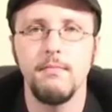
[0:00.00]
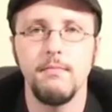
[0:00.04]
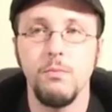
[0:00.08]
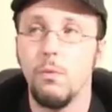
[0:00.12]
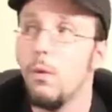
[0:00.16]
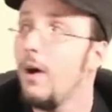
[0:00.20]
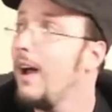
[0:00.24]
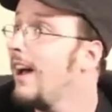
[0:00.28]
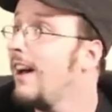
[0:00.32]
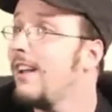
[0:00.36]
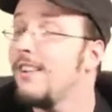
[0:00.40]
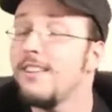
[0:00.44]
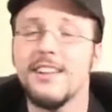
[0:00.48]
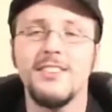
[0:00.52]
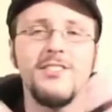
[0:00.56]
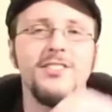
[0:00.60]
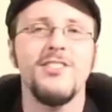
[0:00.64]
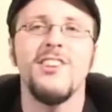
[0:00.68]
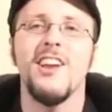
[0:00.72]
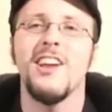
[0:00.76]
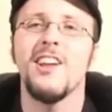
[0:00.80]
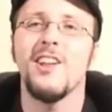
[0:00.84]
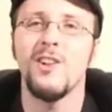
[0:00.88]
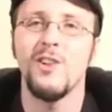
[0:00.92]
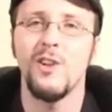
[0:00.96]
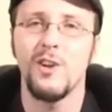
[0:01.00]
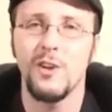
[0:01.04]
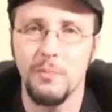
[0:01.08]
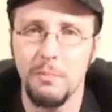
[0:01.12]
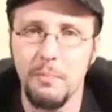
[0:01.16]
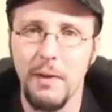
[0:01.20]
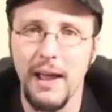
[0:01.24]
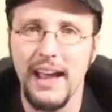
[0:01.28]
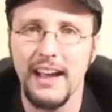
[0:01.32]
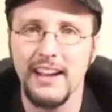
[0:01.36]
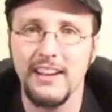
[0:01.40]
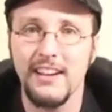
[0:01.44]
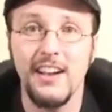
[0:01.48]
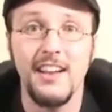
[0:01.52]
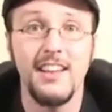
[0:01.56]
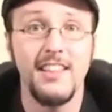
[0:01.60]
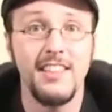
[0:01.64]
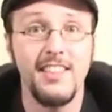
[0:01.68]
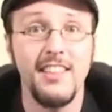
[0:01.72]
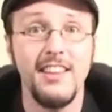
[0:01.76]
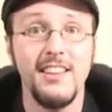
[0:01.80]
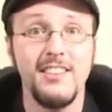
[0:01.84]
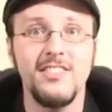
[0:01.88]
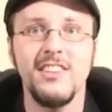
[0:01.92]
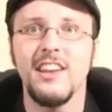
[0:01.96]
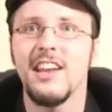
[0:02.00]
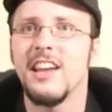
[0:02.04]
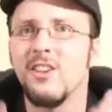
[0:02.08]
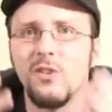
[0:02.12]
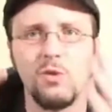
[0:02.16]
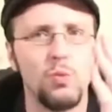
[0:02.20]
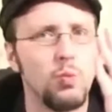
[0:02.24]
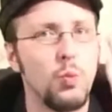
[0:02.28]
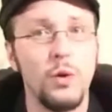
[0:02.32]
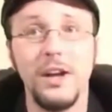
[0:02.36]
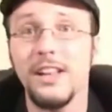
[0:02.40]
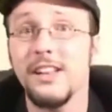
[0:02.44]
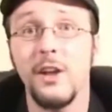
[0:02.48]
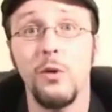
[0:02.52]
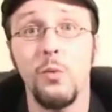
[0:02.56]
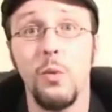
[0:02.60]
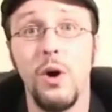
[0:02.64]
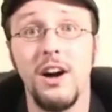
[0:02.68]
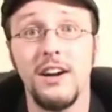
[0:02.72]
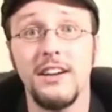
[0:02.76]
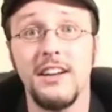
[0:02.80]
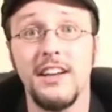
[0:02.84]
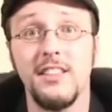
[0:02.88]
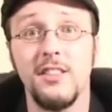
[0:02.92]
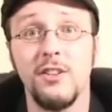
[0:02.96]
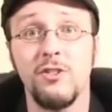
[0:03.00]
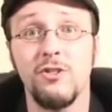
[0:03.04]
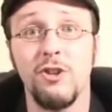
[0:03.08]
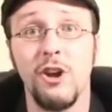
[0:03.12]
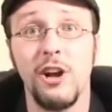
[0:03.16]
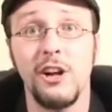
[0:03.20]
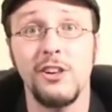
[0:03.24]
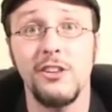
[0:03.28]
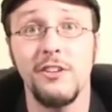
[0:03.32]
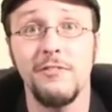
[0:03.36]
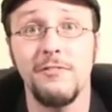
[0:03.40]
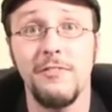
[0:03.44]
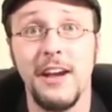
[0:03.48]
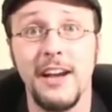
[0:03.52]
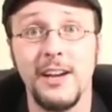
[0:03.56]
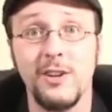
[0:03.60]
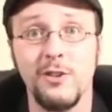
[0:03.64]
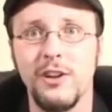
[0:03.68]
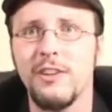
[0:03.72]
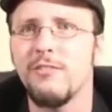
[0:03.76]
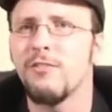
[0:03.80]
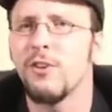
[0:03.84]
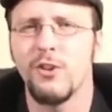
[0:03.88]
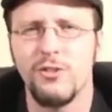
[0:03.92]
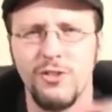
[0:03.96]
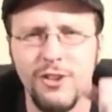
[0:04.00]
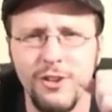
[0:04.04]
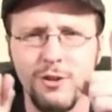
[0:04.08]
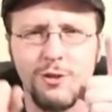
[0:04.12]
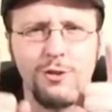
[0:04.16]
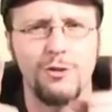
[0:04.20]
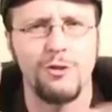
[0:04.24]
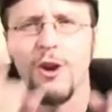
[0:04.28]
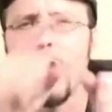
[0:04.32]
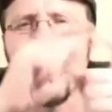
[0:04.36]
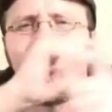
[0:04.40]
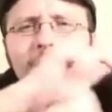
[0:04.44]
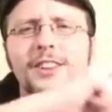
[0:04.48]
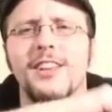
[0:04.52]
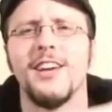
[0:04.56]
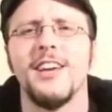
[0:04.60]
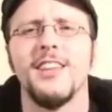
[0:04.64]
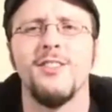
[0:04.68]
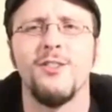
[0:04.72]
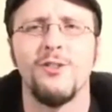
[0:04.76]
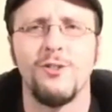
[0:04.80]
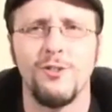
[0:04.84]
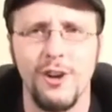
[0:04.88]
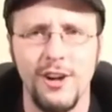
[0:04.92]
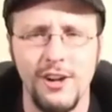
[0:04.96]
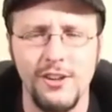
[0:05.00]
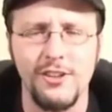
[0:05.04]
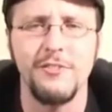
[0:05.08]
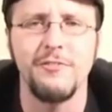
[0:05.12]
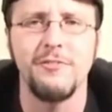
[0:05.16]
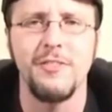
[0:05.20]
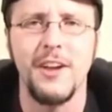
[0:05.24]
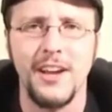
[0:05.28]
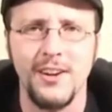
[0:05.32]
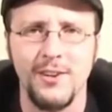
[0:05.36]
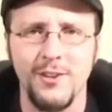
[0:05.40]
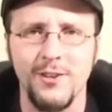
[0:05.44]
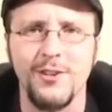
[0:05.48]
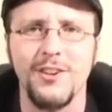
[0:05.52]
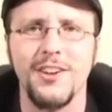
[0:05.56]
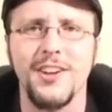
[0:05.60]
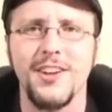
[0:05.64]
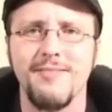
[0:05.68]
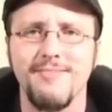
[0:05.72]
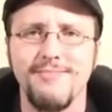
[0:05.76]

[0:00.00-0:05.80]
Well, let's take a look back. This is Willy Wonka and the Chocolate Factory versus Charlie and the Chocolate Factory.